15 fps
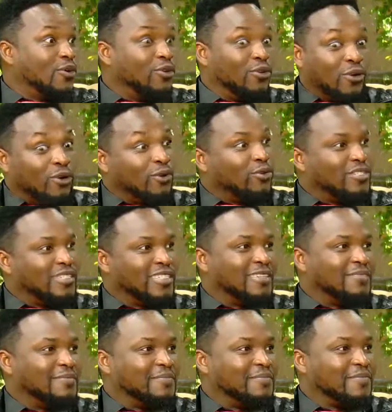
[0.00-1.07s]
Local
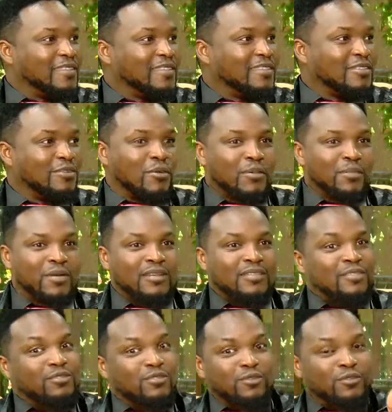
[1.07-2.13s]
team. It
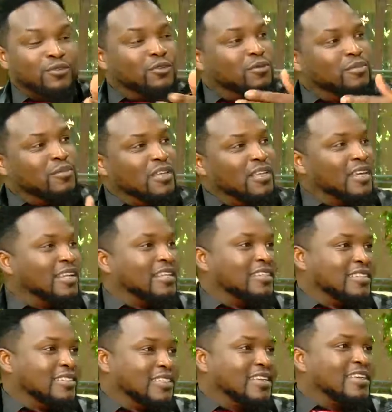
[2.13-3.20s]
comprises of you, me,
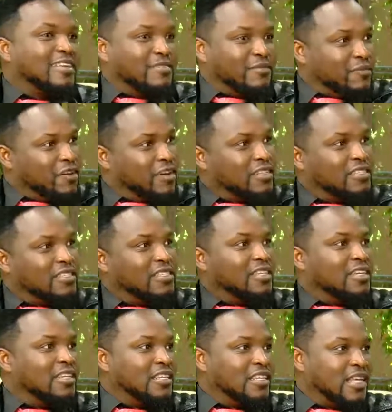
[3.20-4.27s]
and friends here
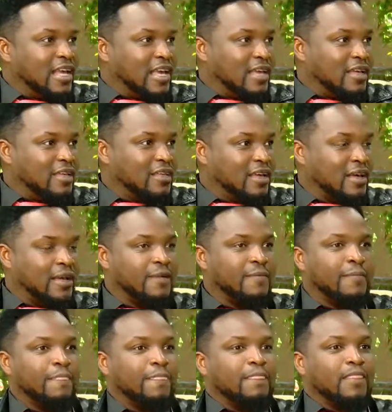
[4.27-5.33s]
and there. Yeah.
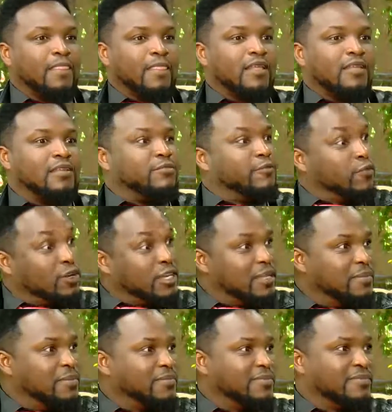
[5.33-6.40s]
Then for
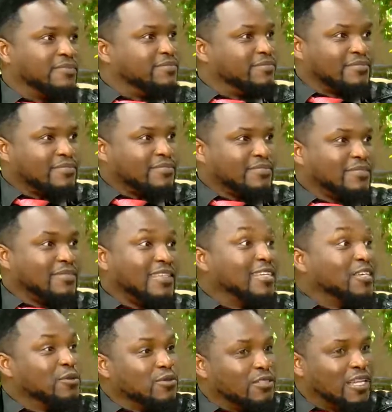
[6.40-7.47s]
him,
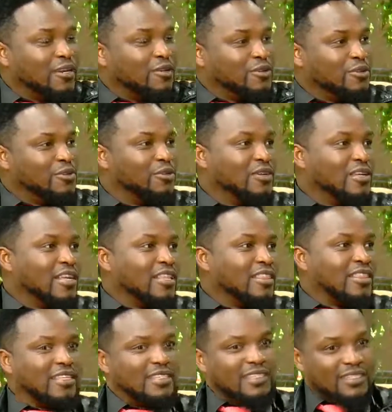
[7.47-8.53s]
he will tell you
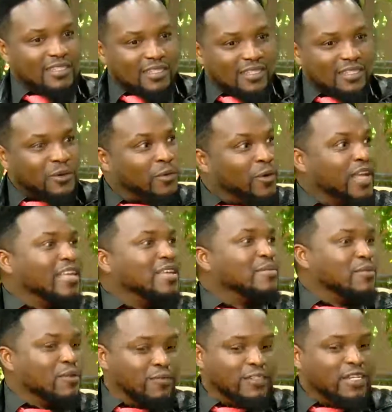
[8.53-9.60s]
that the way he
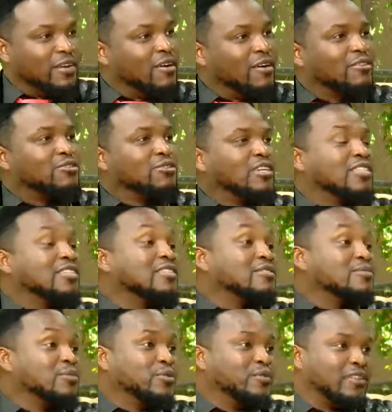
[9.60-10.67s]
moved around to get his
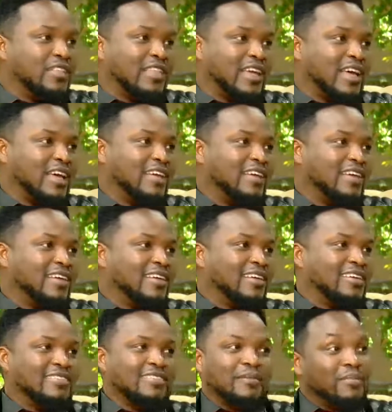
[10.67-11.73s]
movie there
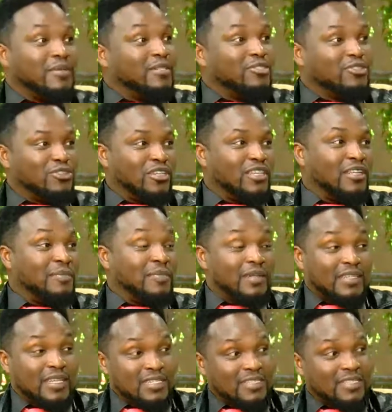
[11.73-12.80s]
is a bit tricky, but
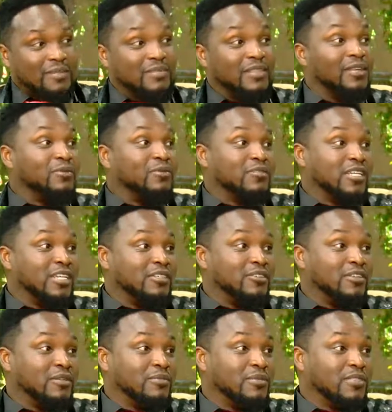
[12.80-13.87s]
that's something he will tell you
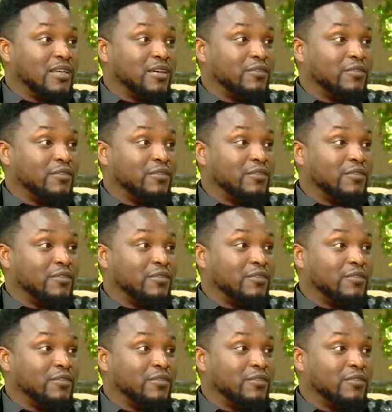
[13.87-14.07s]
himself.